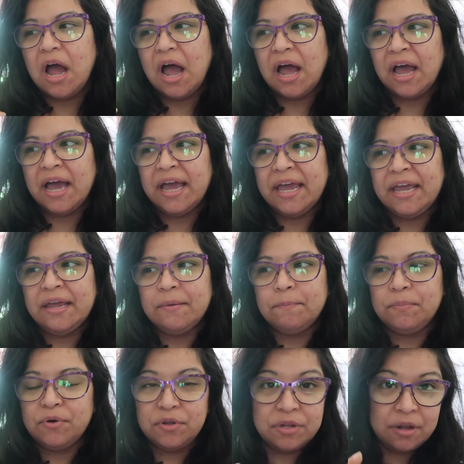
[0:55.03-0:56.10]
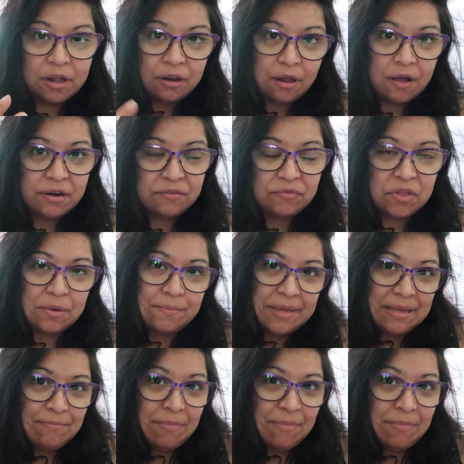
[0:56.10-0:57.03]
I put a lot of them in